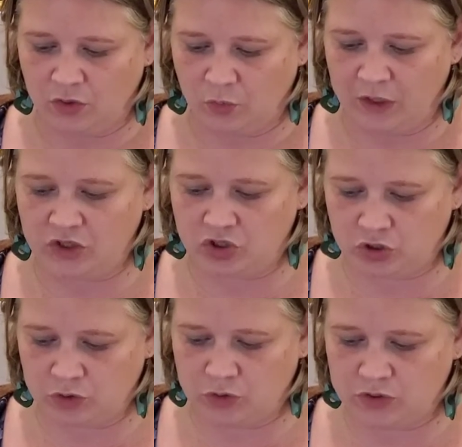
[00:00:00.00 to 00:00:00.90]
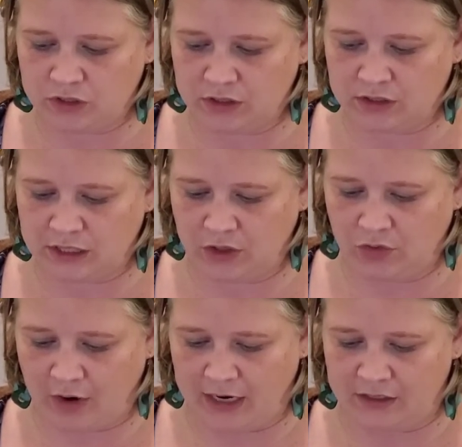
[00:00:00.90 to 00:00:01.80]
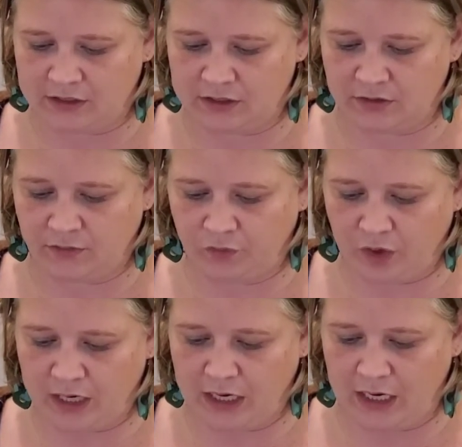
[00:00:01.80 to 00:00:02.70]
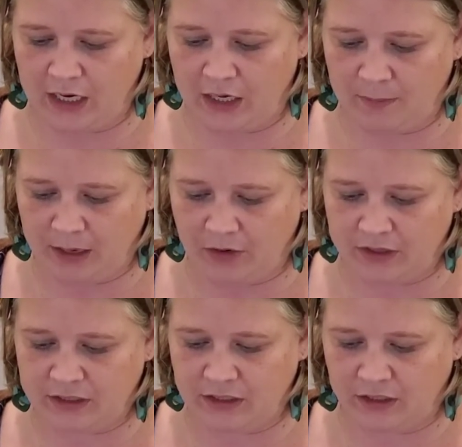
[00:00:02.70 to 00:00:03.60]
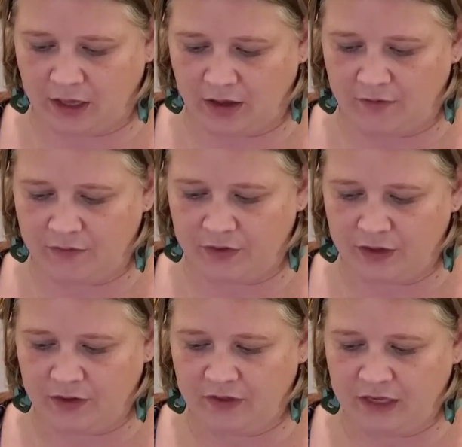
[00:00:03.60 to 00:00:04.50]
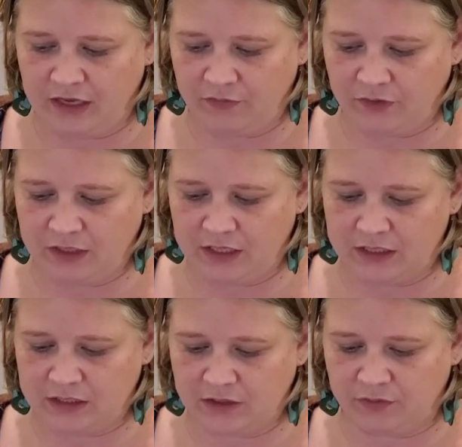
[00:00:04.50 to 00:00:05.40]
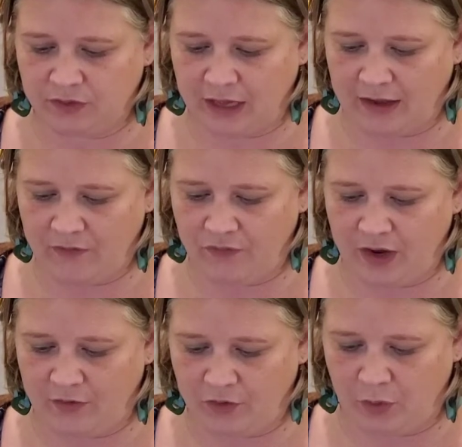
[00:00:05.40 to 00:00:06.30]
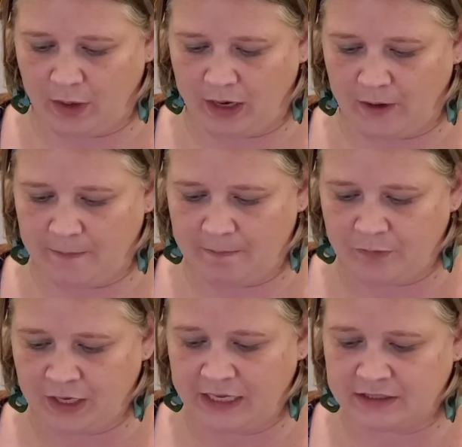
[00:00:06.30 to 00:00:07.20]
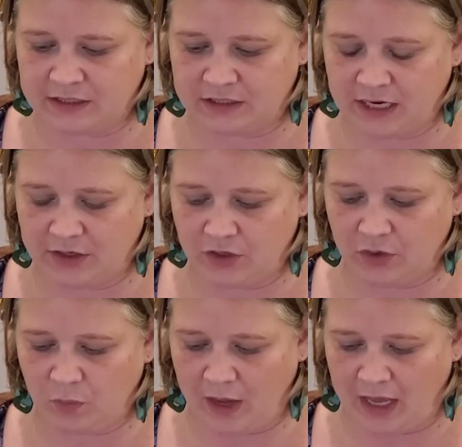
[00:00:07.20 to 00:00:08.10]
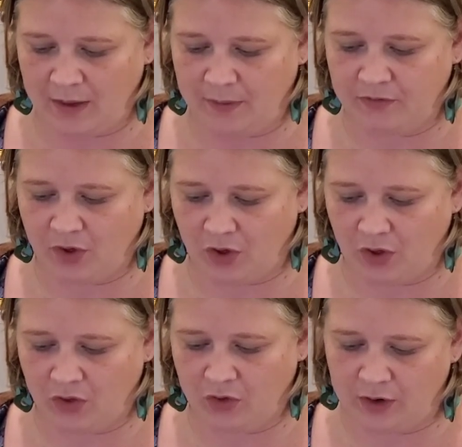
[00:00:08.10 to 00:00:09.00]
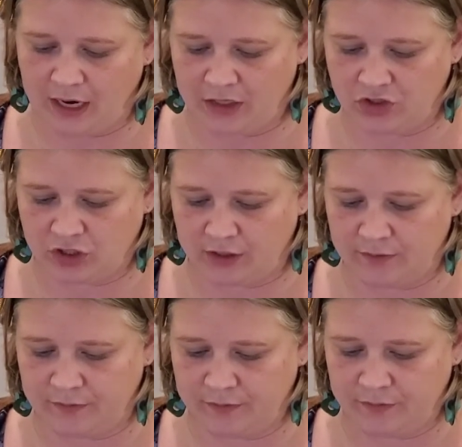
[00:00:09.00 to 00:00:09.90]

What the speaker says: we choose to see grace, the free and unmerited love, the giftedness of life everywhere, as the tender web of all creation.